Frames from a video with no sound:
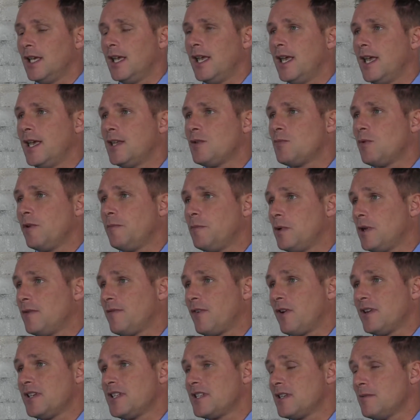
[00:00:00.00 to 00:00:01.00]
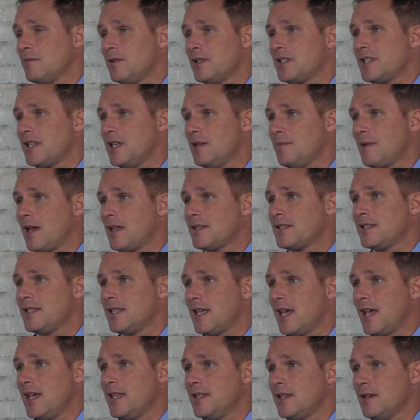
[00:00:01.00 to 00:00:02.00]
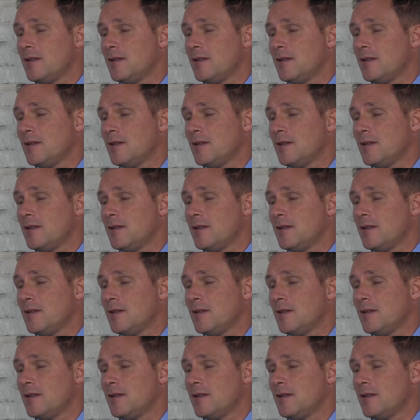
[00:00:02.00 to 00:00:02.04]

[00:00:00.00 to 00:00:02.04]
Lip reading: and we've put a very similar team out today